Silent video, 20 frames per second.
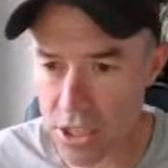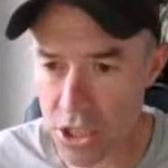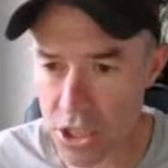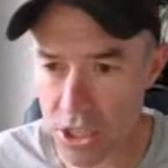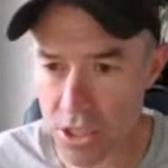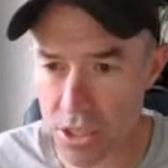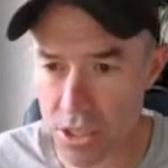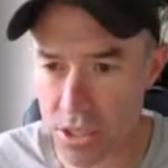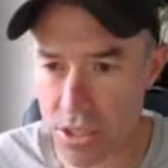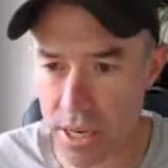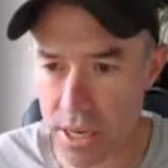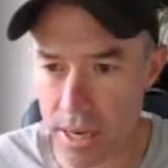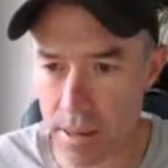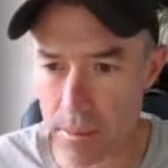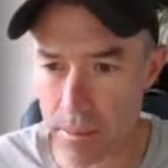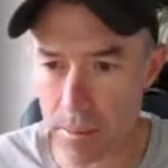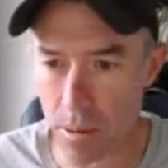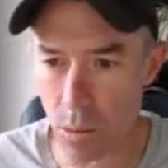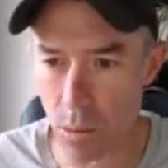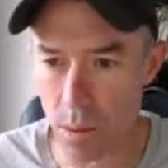just,
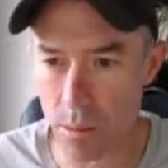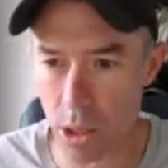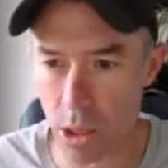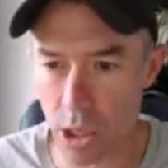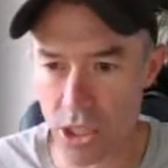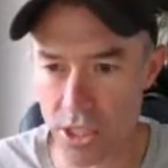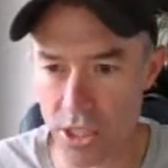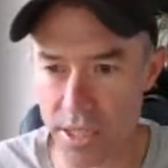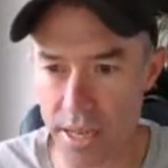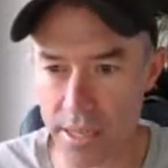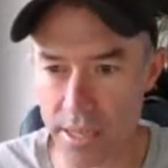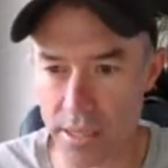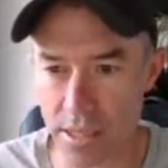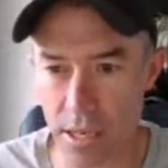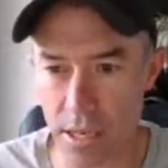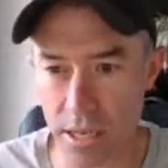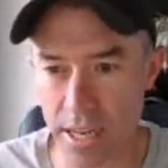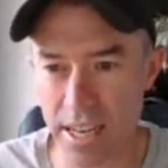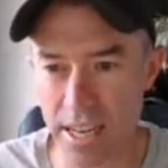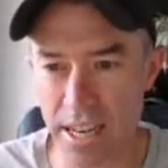we might just enter,
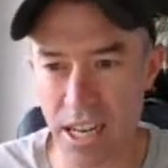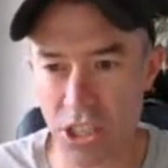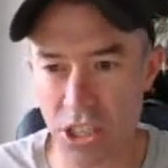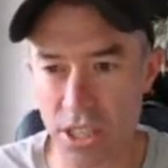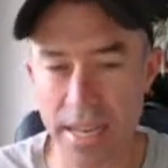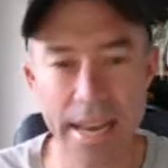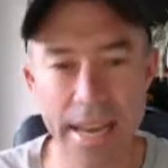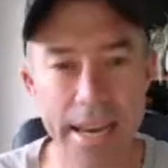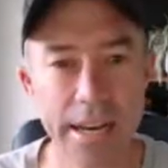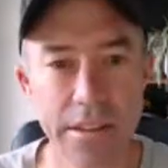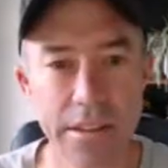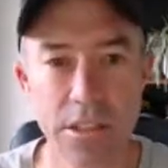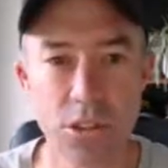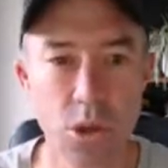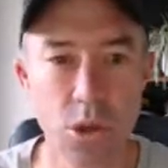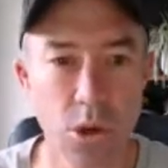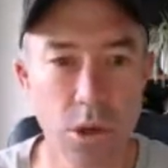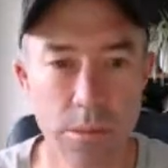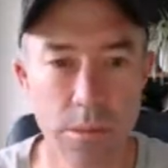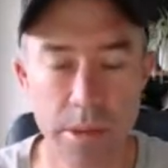and you can actually edit the
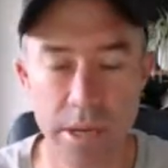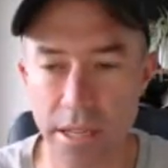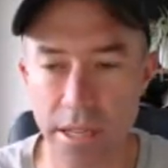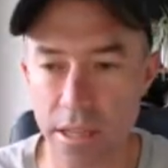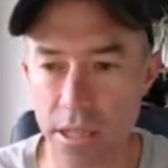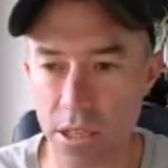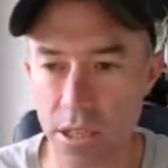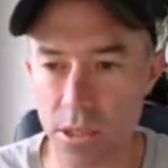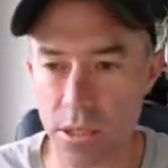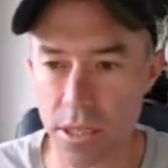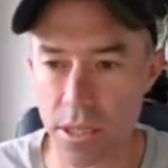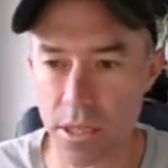document in this